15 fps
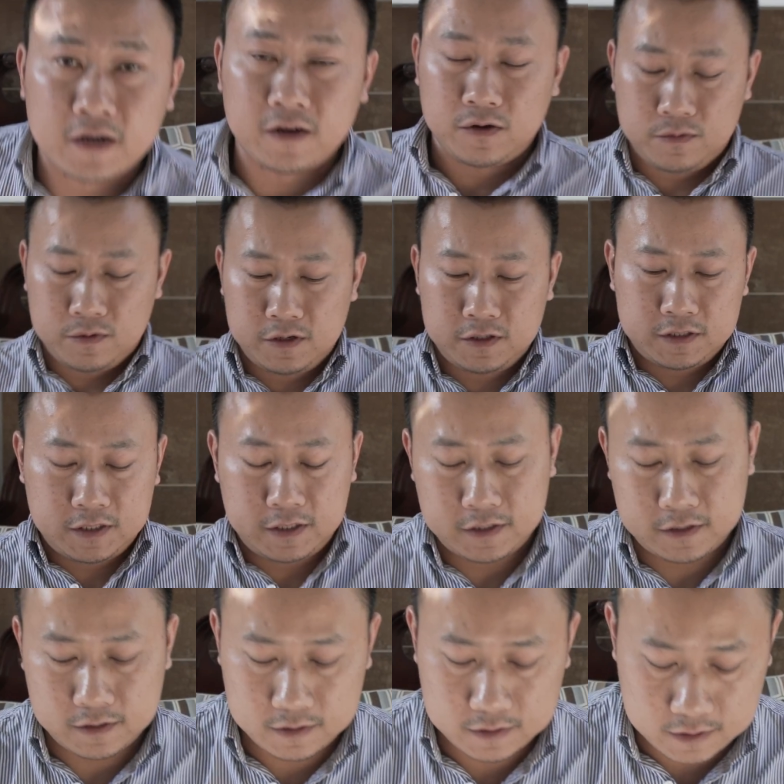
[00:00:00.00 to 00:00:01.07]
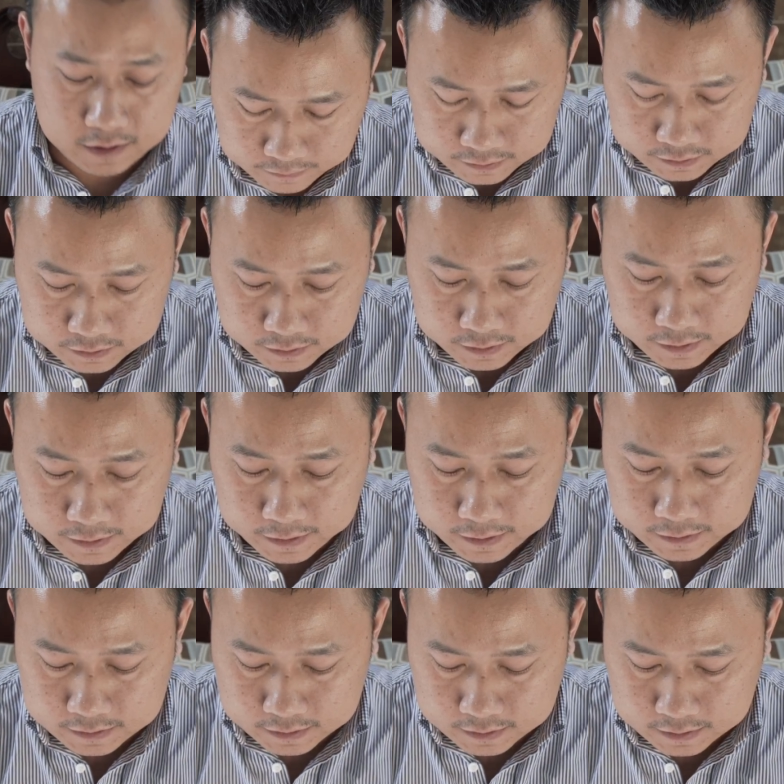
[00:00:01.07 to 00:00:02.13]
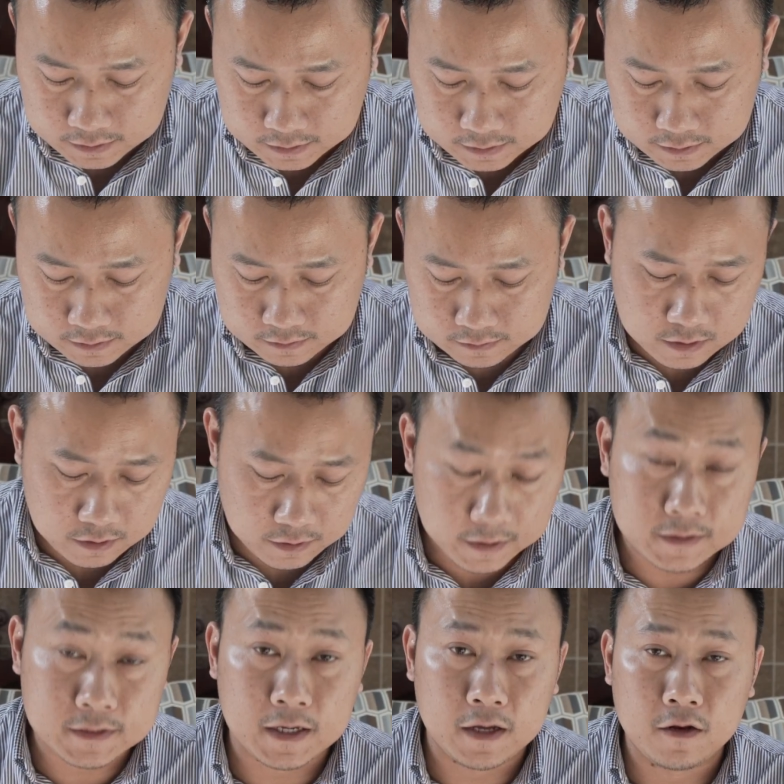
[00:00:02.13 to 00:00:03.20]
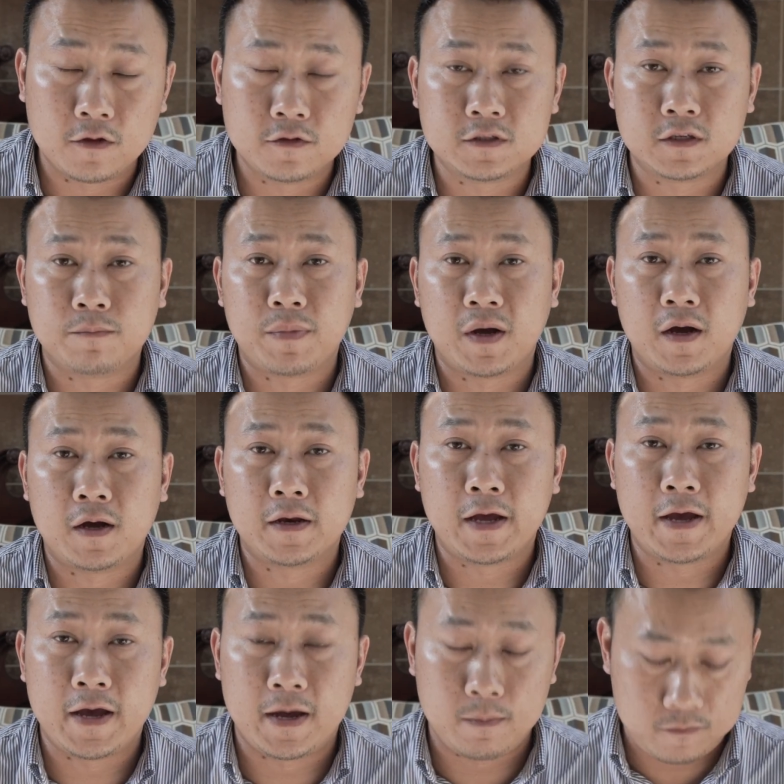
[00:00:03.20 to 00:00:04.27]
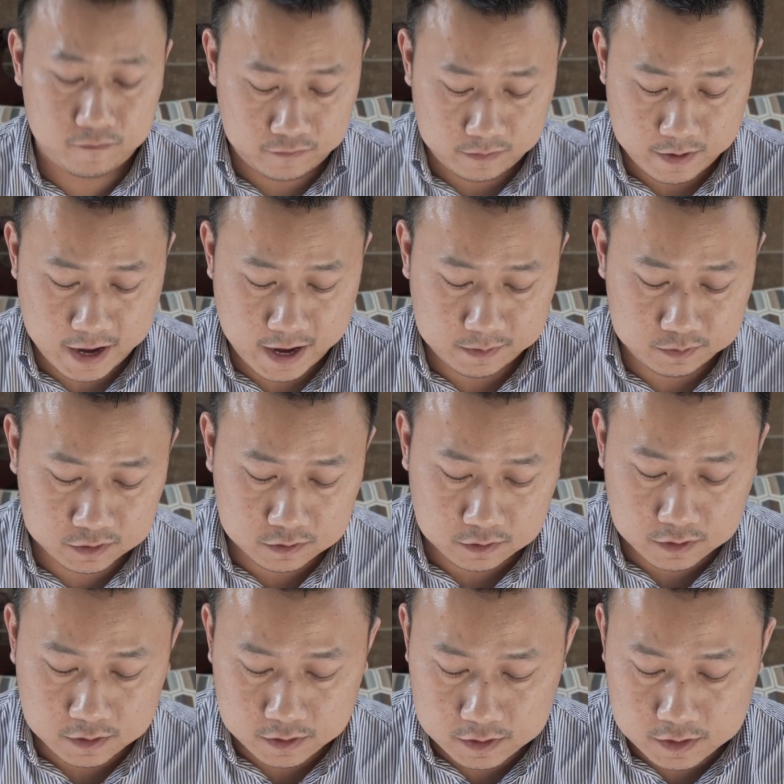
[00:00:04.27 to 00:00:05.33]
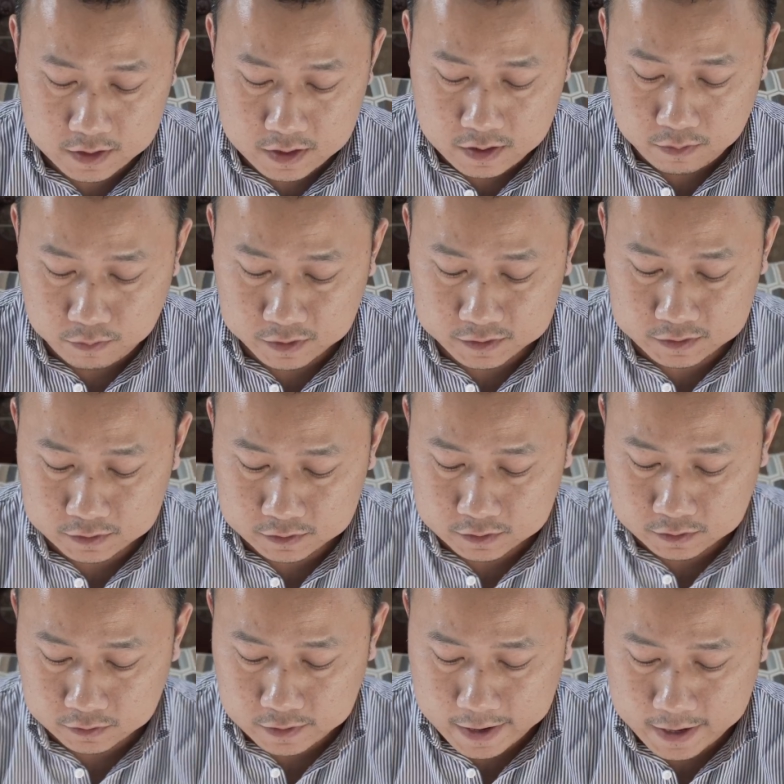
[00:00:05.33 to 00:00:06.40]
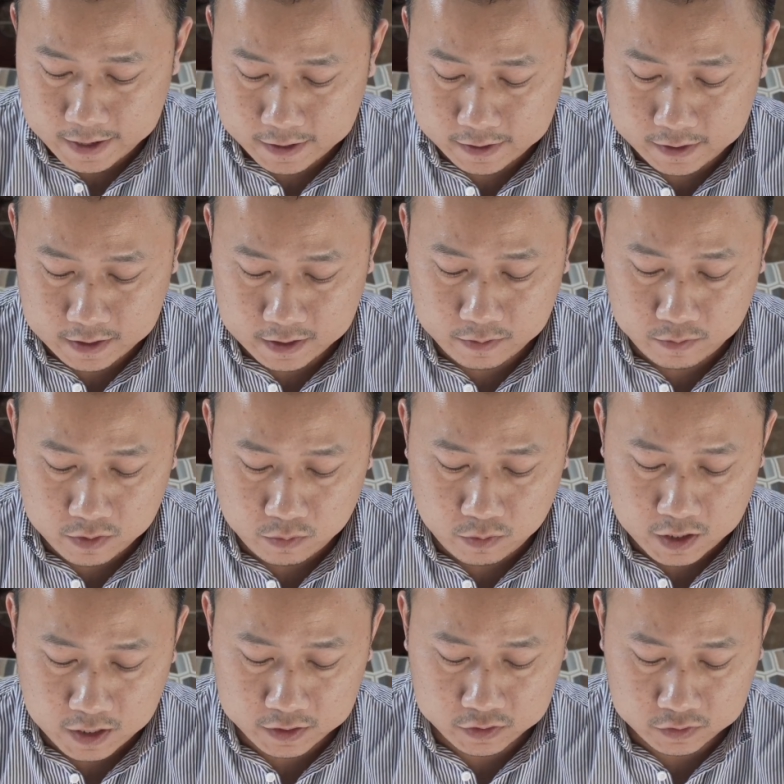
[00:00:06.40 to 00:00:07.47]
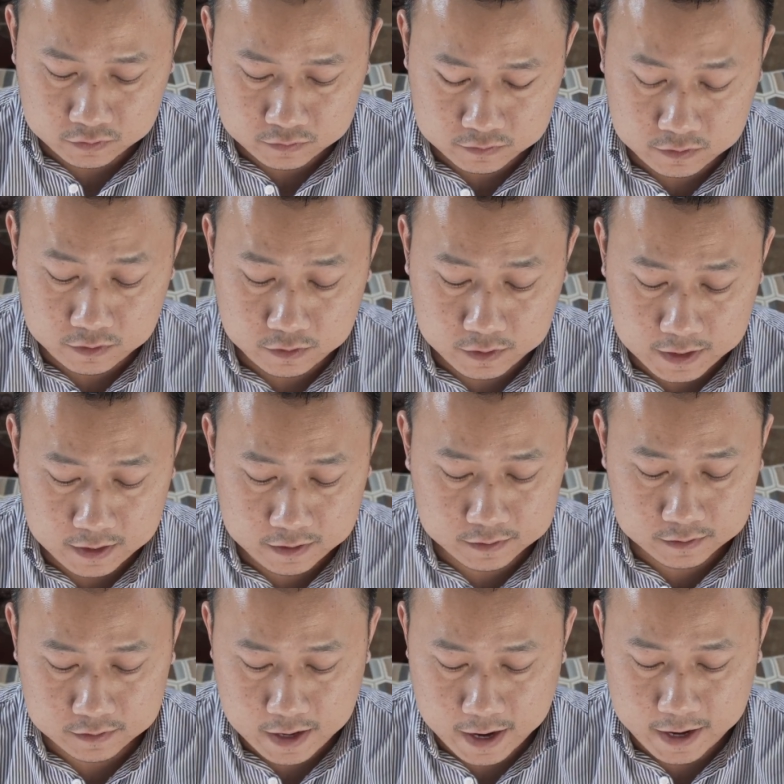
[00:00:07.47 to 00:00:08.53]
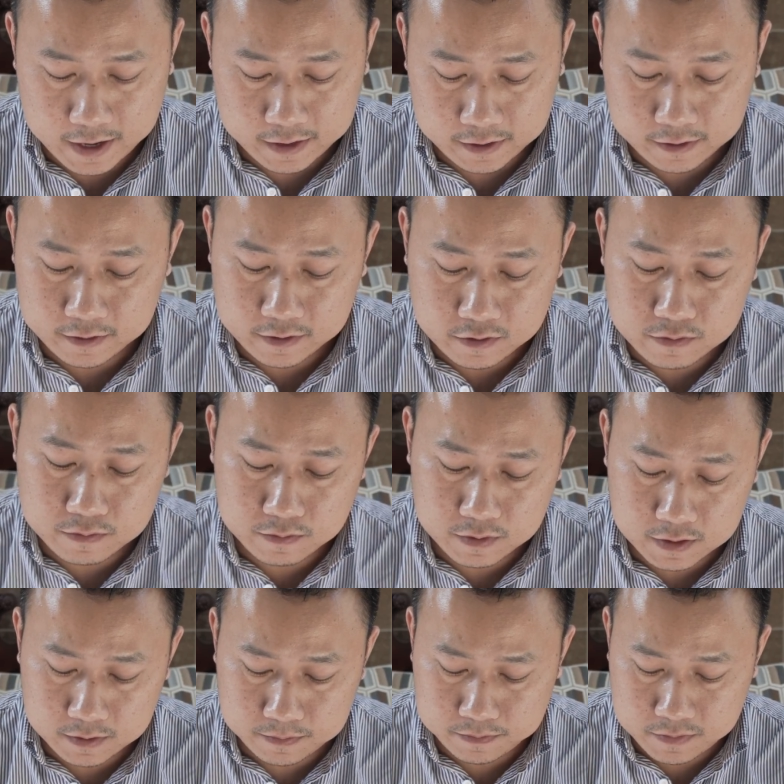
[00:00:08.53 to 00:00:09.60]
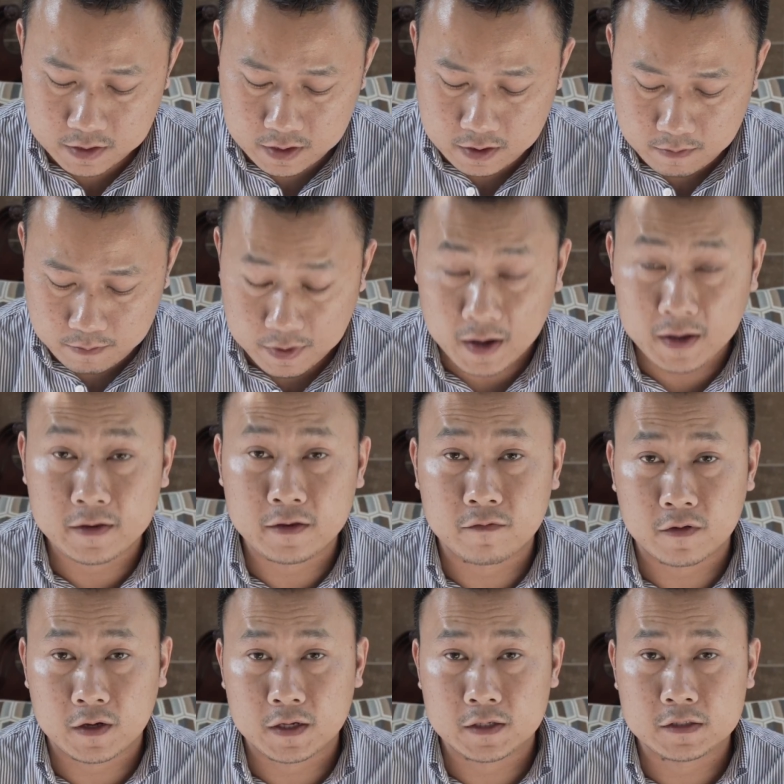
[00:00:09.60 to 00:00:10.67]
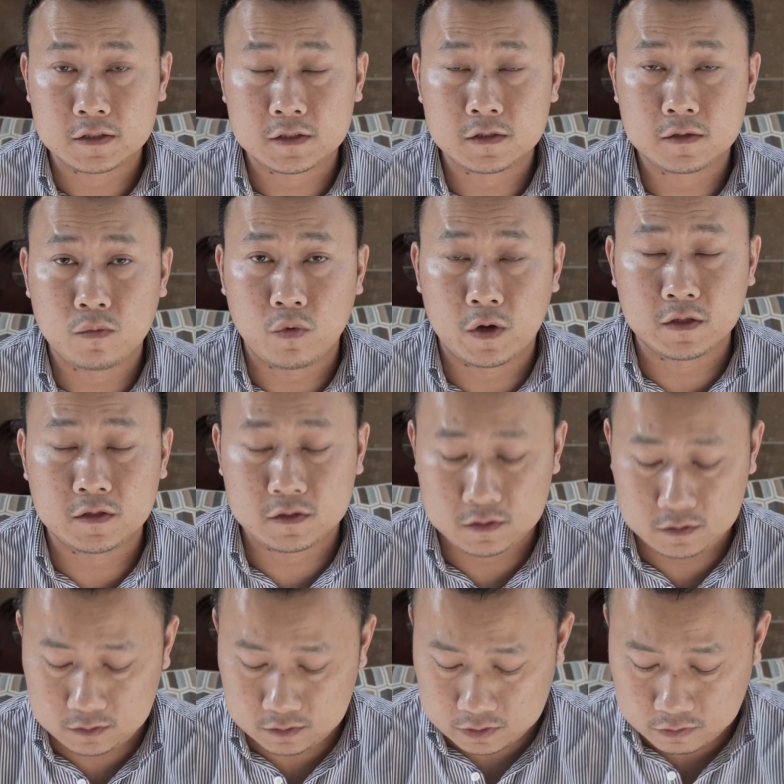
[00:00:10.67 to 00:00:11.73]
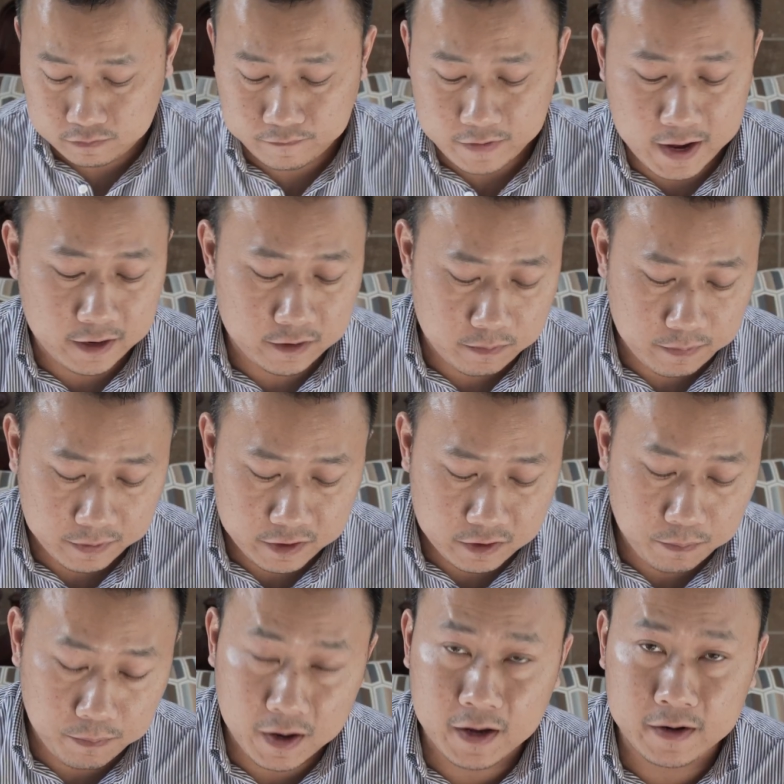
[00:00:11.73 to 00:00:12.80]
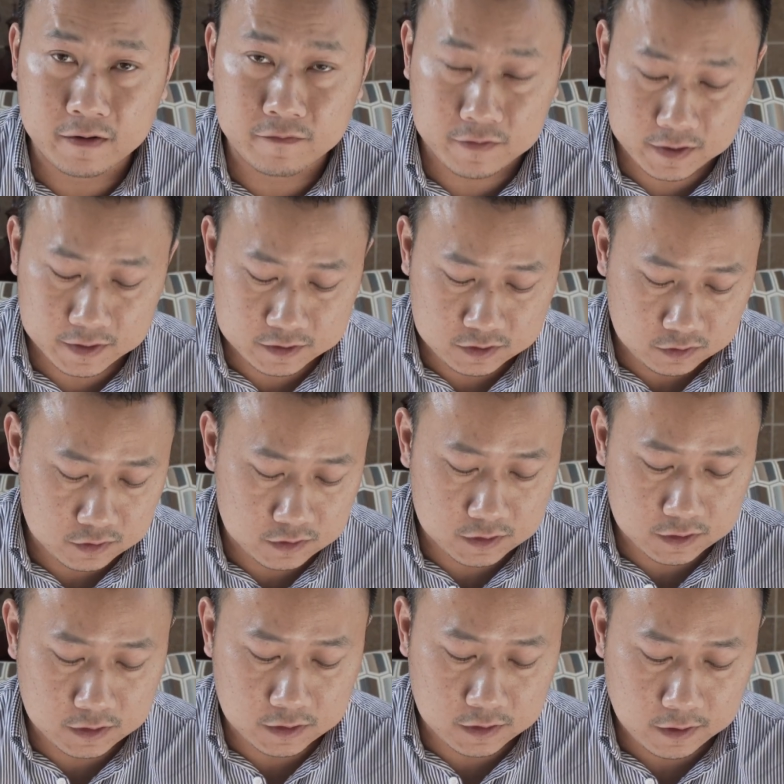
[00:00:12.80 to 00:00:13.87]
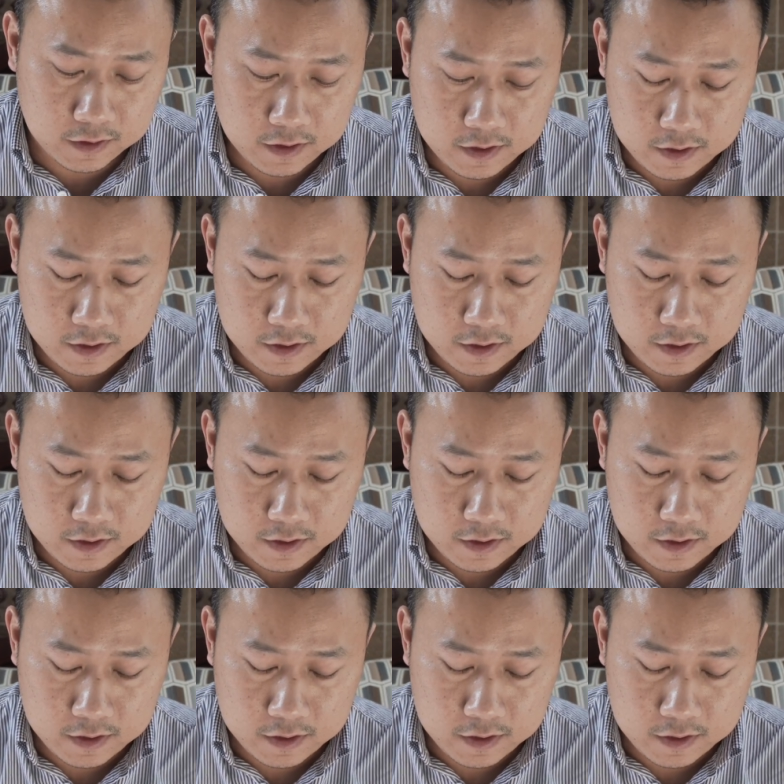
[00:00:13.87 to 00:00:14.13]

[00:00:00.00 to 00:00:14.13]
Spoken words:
you how it works here. First, you're going to need to go ahead and download the Bond app from the App Store. Once you do that, it will walk you through on how to add a new Bond device. Once you've added the new Bond device, you see